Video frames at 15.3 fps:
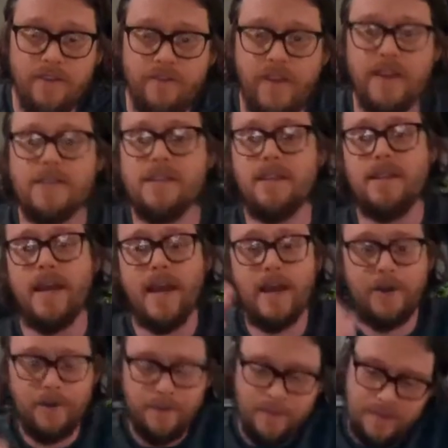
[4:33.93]
facing
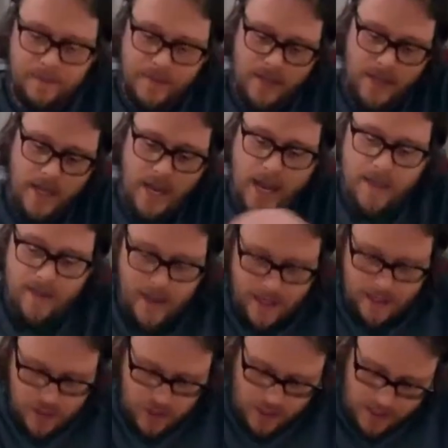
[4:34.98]
down and
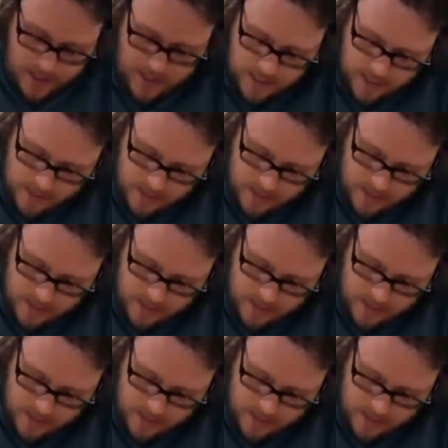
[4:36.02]
then just